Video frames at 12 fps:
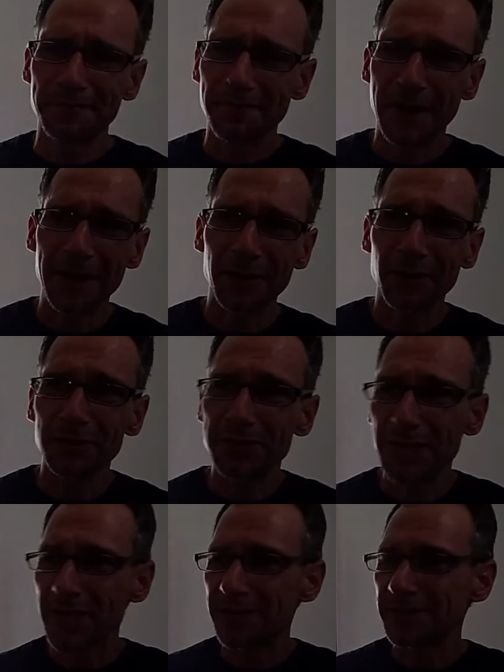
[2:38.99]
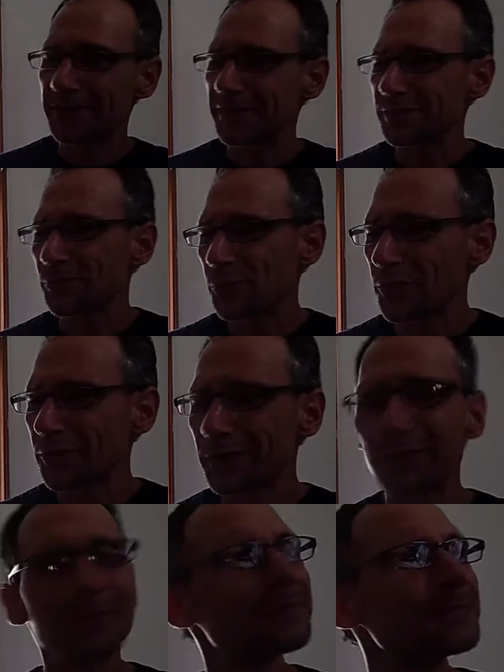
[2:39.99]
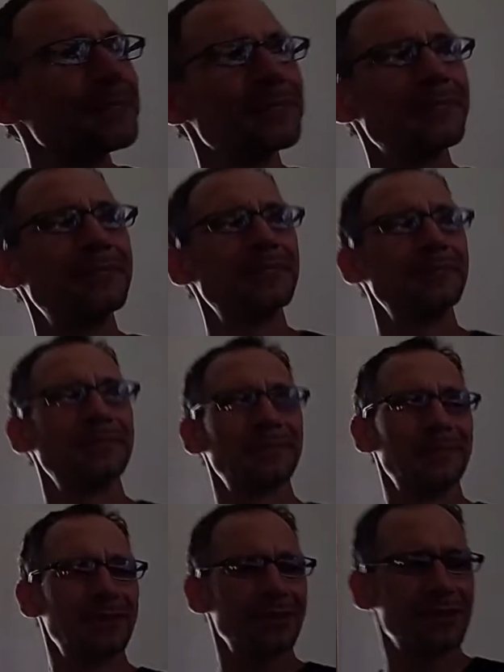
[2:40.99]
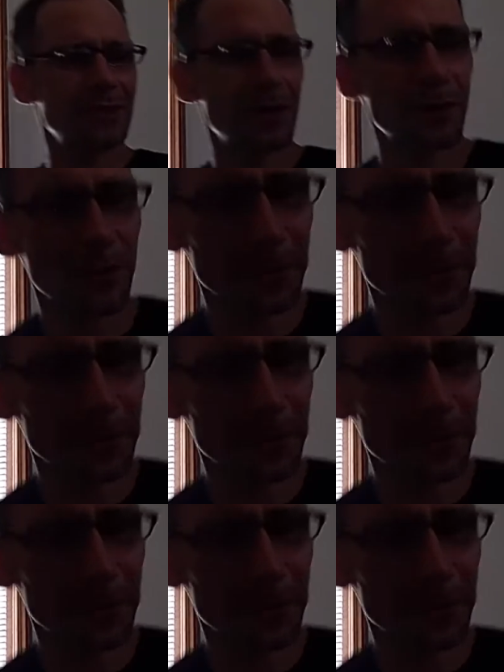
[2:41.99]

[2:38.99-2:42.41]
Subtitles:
My little test has worked. So,